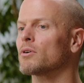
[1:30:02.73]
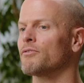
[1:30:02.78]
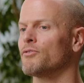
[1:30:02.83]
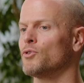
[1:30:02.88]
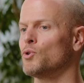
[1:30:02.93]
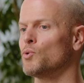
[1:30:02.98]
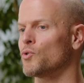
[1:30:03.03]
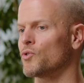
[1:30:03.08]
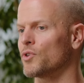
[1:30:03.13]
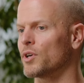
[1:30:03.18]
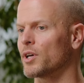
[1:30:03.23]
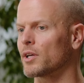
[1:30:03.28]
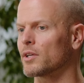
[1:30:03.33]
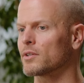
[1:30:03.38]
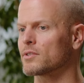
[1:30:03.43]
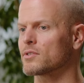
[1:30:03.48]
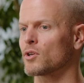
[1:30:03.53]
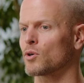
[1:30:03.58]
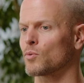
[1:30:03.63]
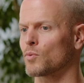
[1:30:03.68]
are a few
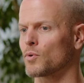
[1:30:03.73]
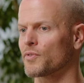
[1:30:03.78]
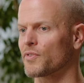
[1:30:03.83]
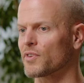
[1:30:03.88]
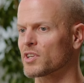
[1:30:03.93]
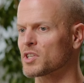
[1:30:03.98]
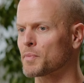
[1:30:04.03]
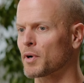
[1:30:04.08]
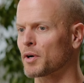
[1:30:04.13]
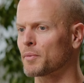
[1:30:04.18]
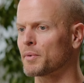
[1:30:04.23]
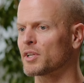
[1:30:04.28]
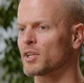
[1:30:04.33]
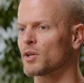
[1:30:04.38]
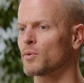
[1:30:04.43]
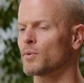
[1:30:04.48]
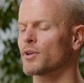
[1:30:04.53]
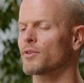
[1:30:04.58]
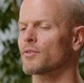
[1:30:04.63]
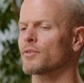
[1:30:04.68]
things that are worth
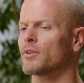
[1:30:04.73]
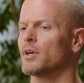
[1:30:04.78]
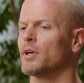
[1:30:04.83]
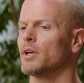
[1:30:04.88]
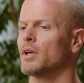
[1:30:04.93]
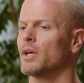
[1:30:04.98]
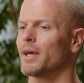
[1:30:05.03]
experimenting with.